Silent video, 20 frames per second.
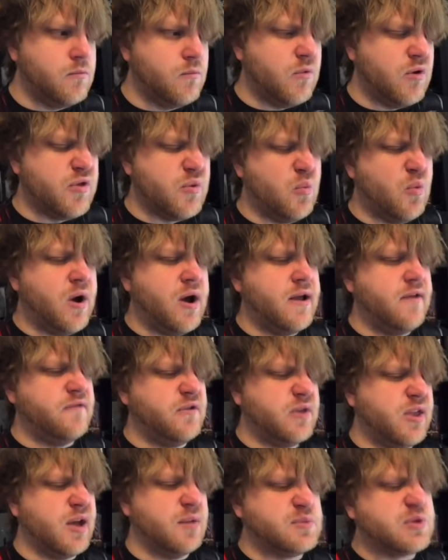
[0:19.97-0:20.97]
Well, then why have
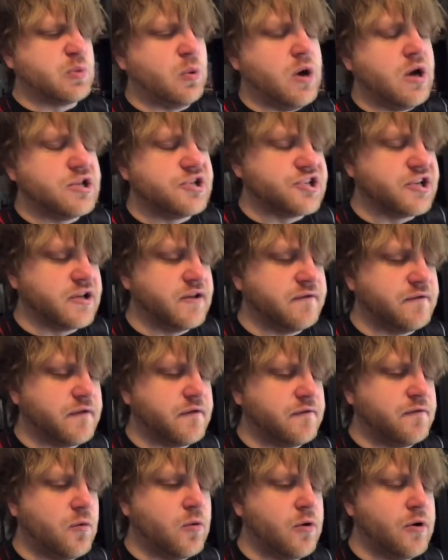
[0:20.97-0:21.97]
you kept watching it for
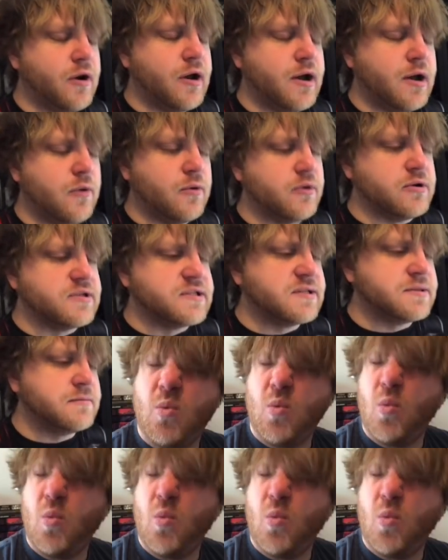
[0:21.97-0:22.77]
4 hours?